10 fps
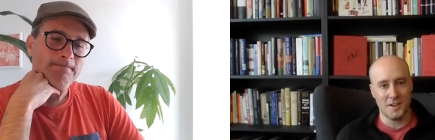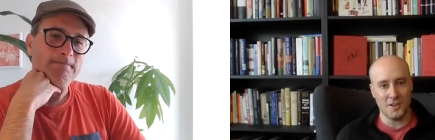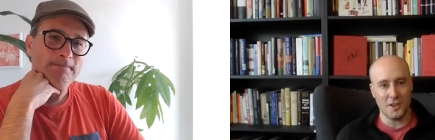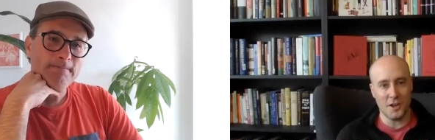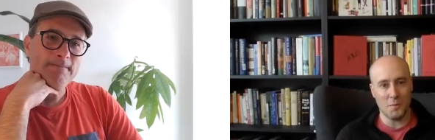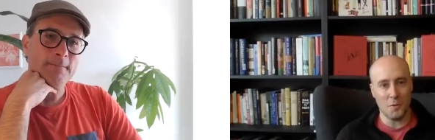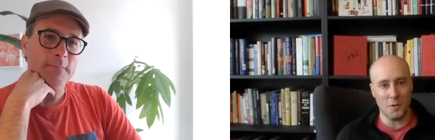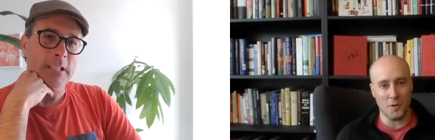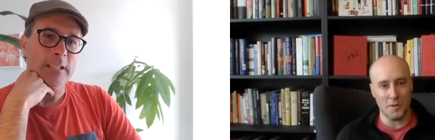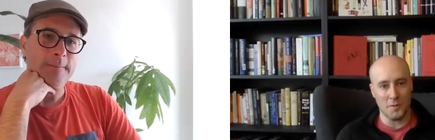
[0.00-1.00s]
Speaker 1: a lot
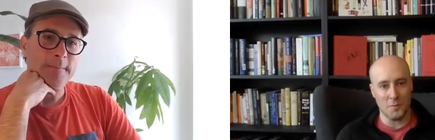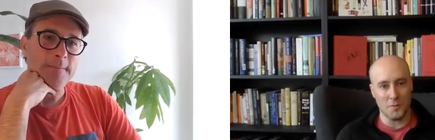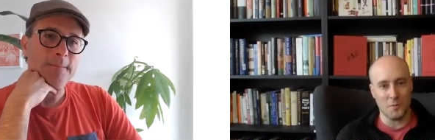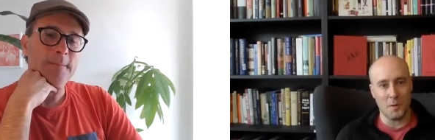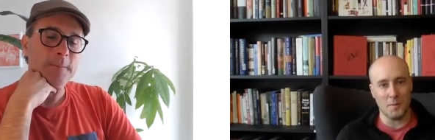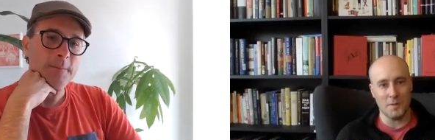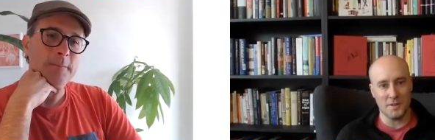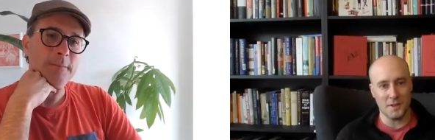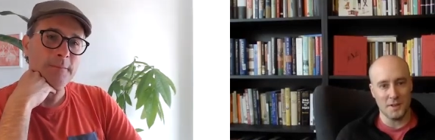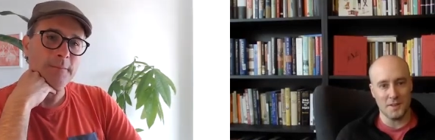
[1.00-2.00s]
more than we've probably
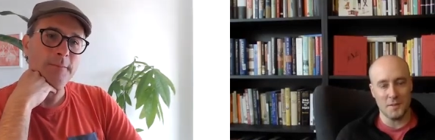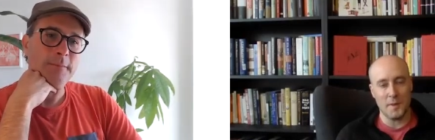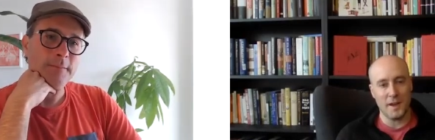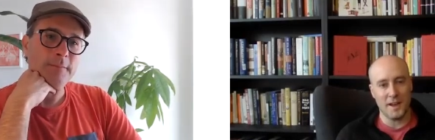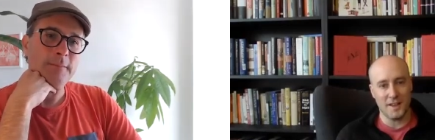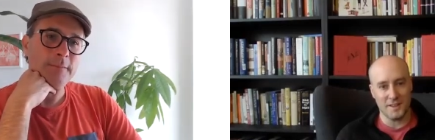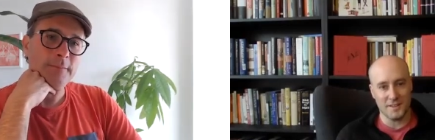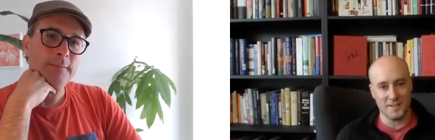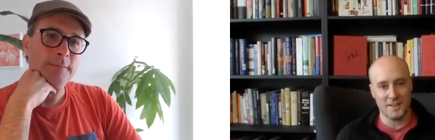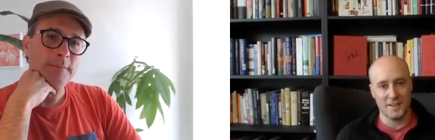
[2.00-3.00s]
done in the
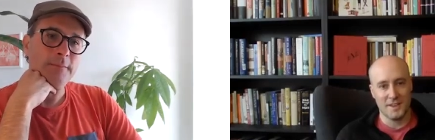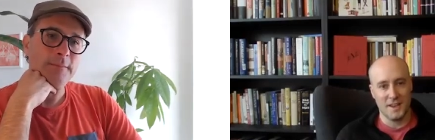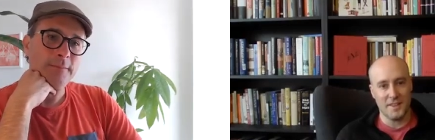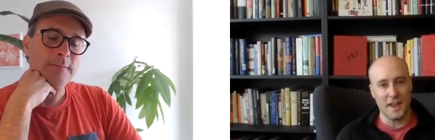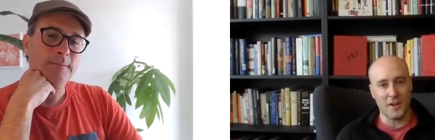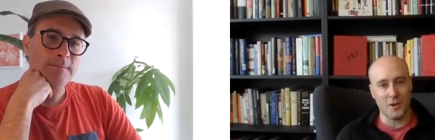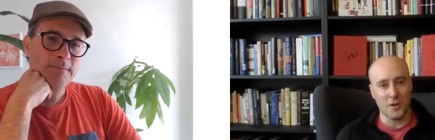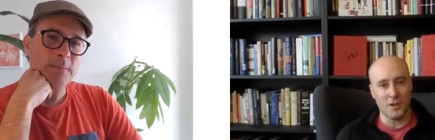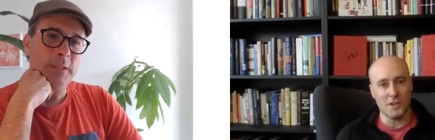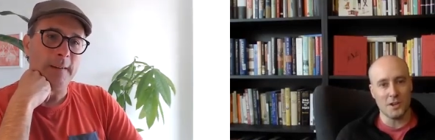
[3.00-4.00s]
past. And that'll
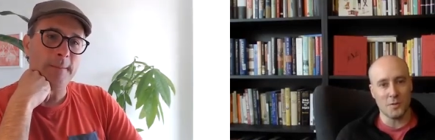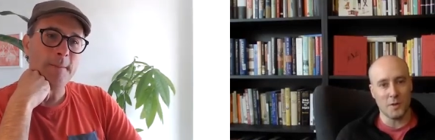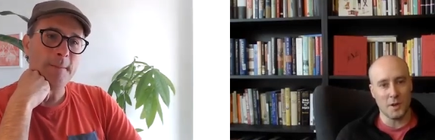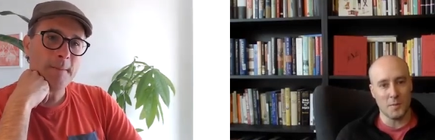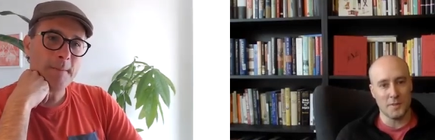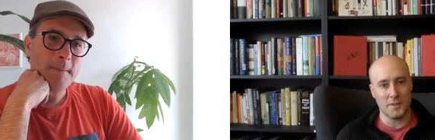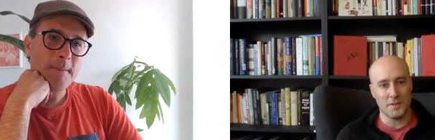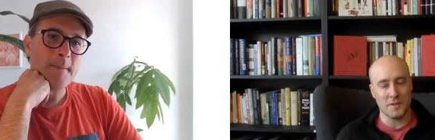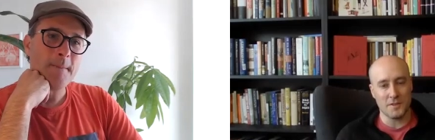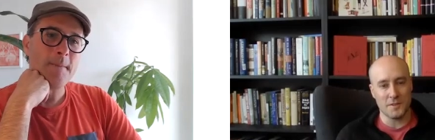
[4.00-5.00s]
go a long way, but there's
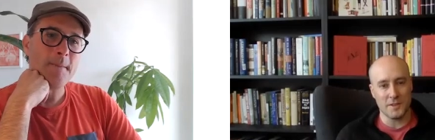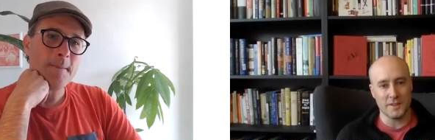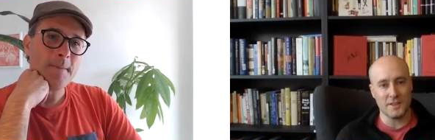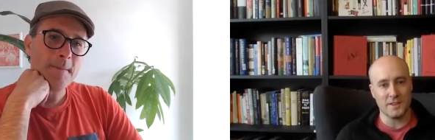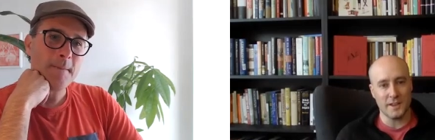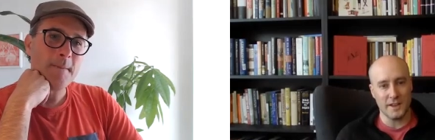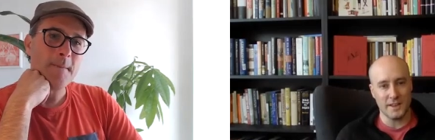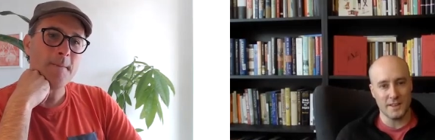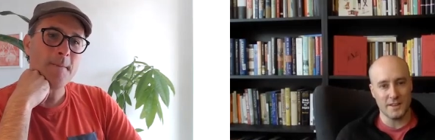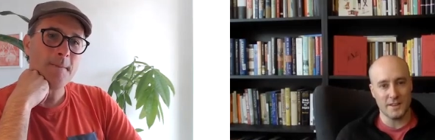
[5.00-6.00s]
also like the
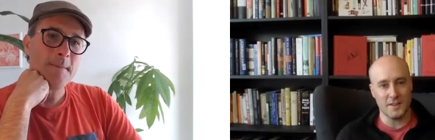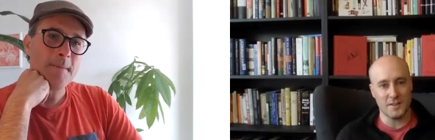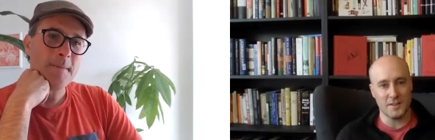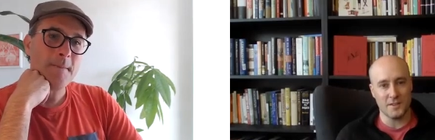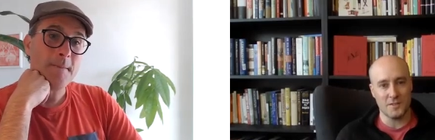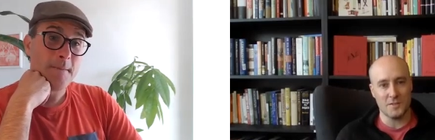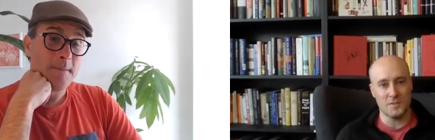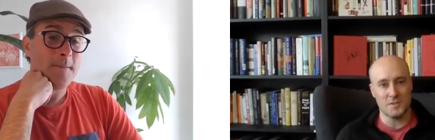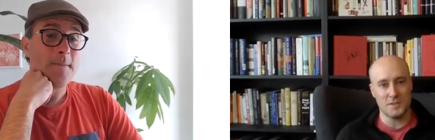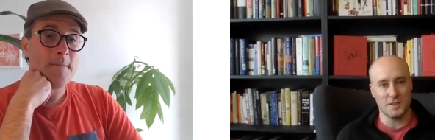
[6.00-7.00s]
lighting thing is a huge,
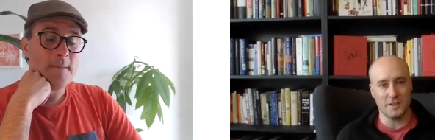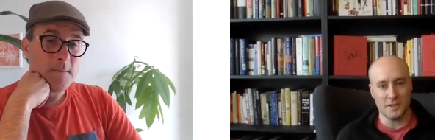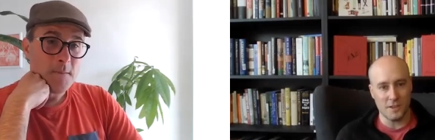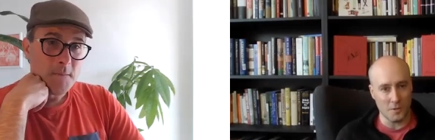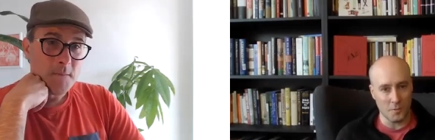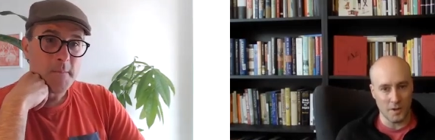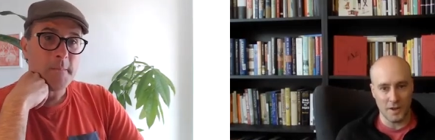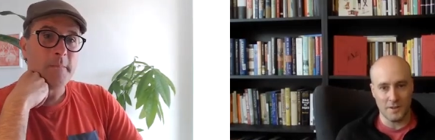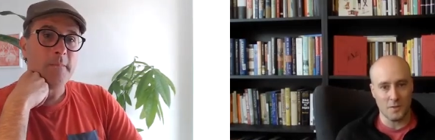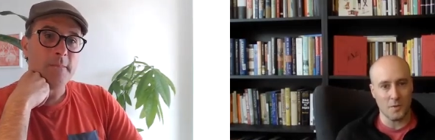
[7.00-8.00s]
like a long
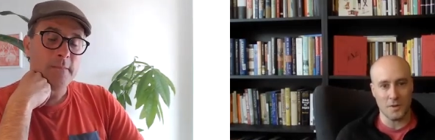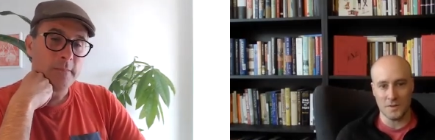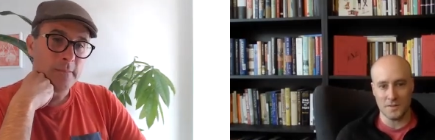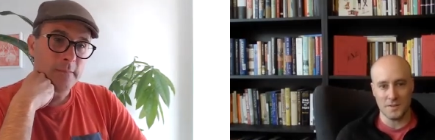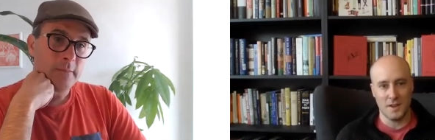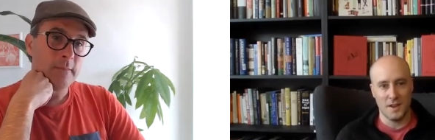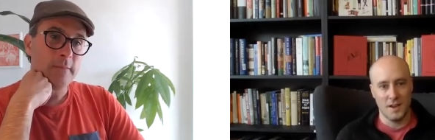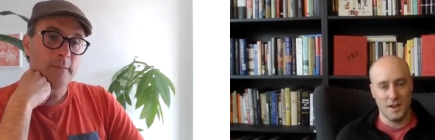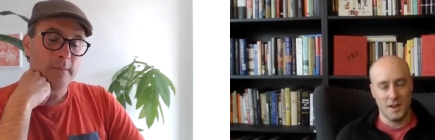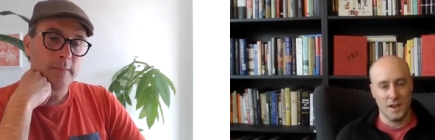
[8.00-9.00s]
way towards
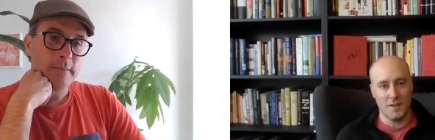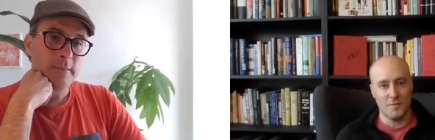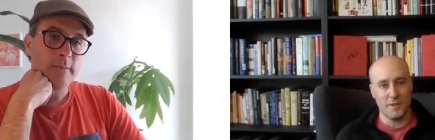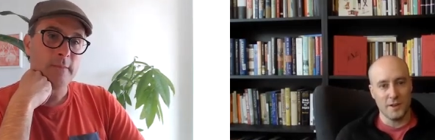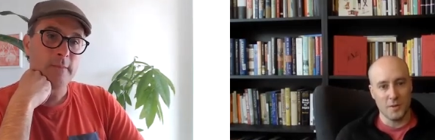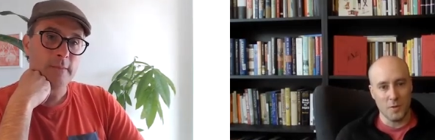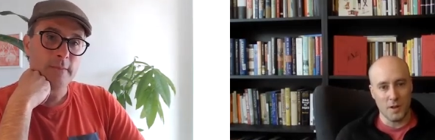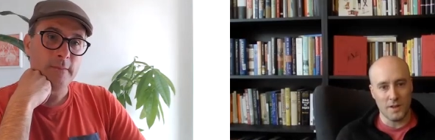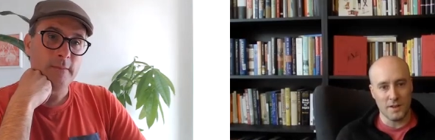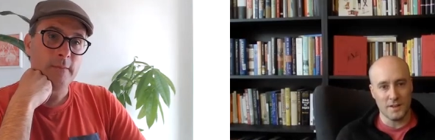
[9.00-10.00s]
uh, video
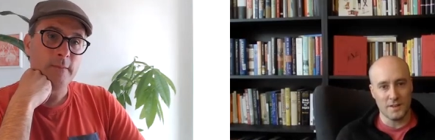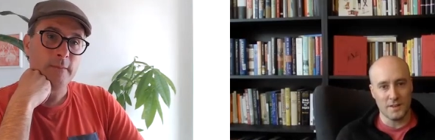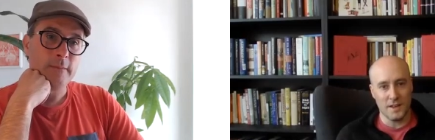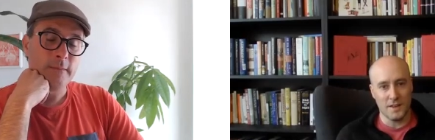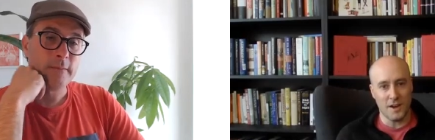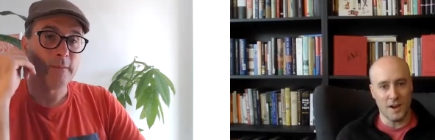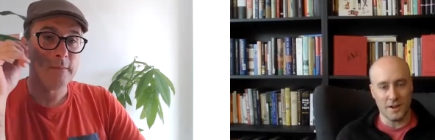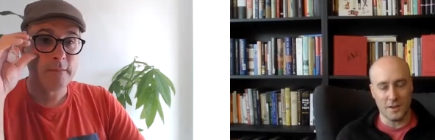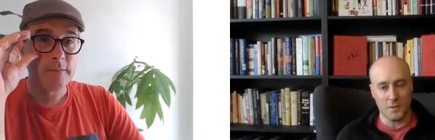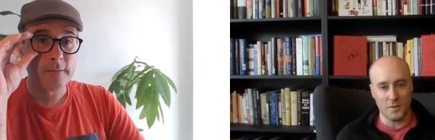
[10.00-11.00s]
quality and, and,
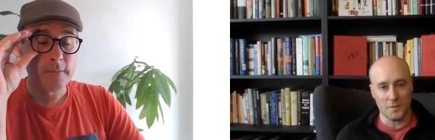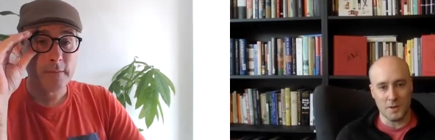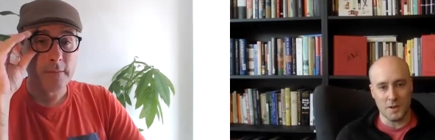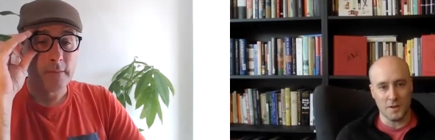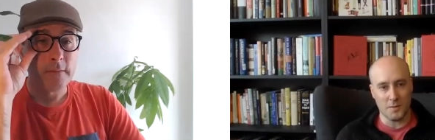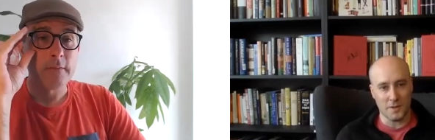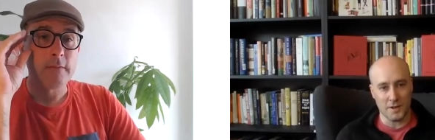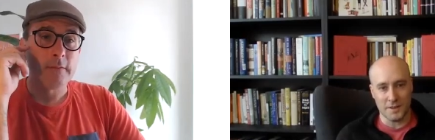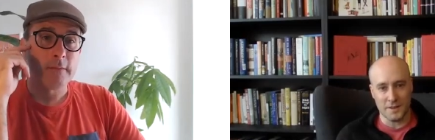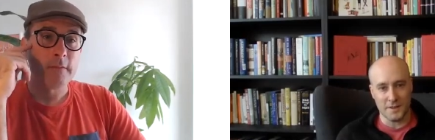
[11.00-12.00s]
audio as well,
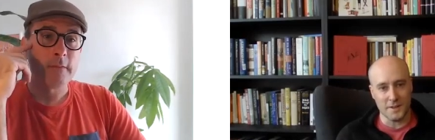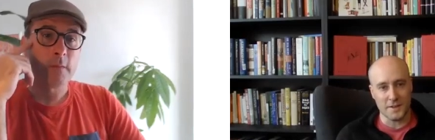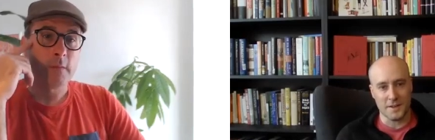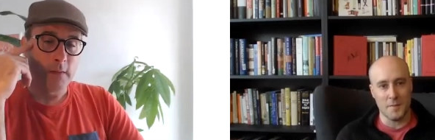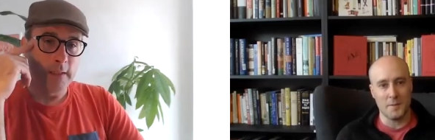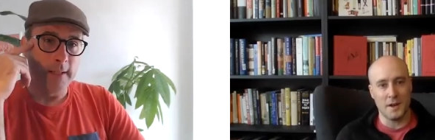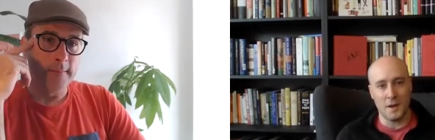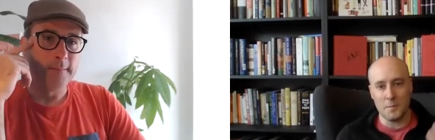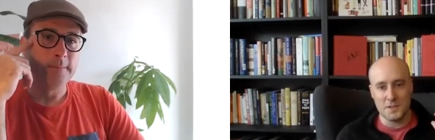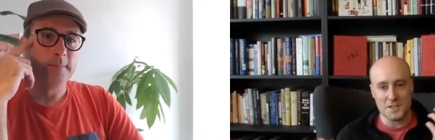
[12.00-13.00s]
right? Like, I mean, I'm
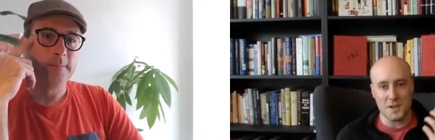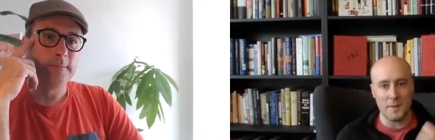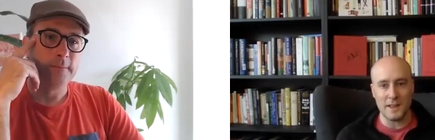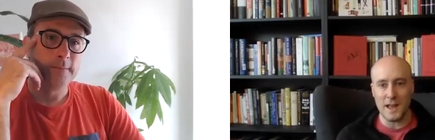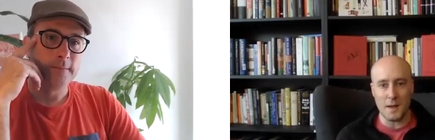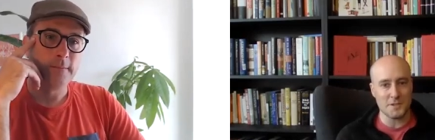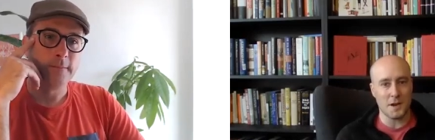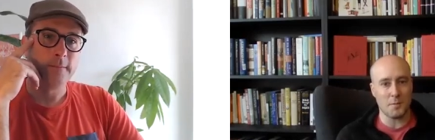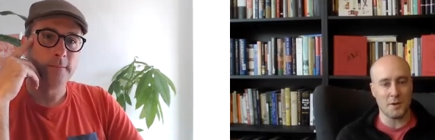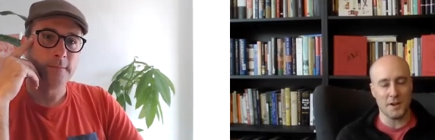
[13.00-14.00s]
just on my
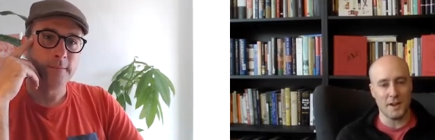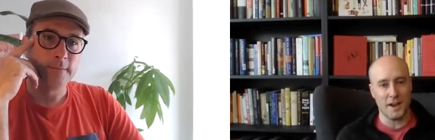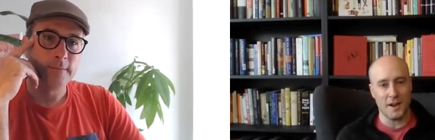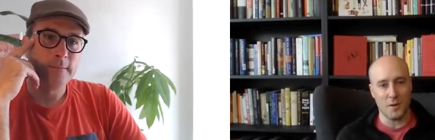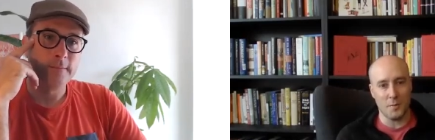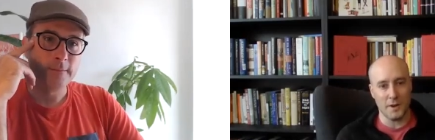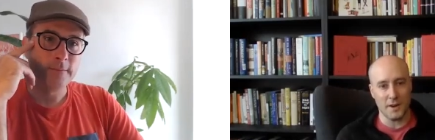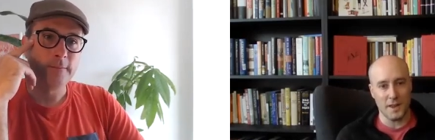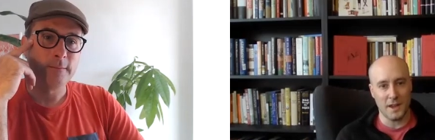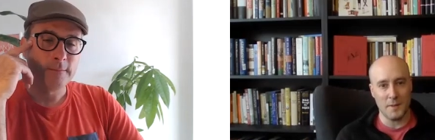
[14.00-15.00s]
laptop right now, but I
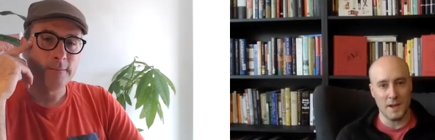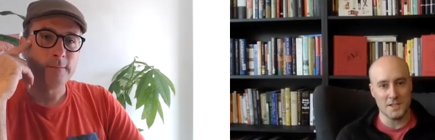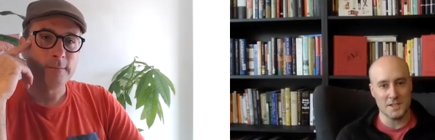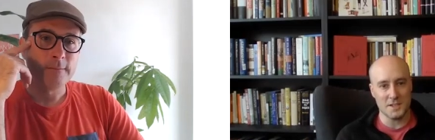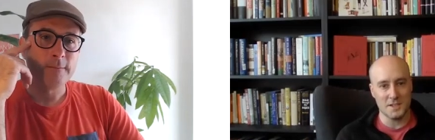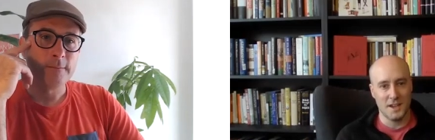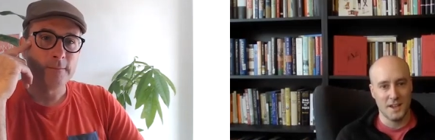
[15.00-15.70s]
can't imagine